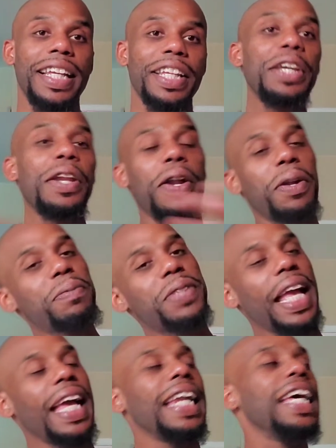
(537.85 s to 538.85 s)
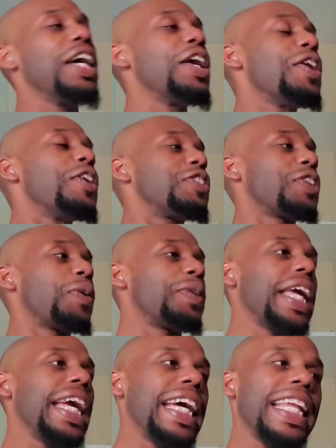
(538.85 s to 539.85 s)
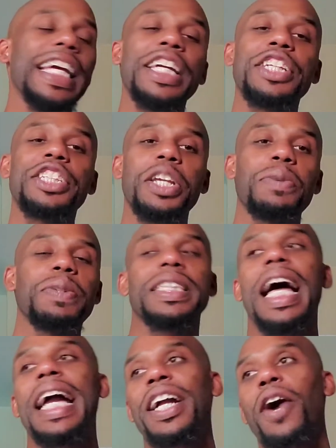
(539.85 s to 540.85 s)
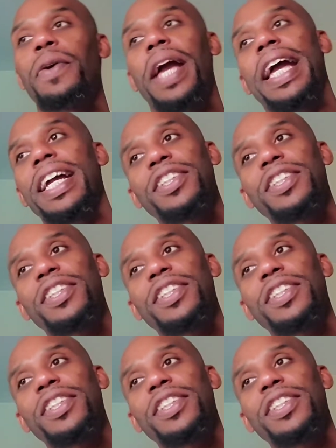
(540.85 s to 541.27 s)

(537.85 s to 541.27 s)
You know what I'm saying? So then she was like, okay.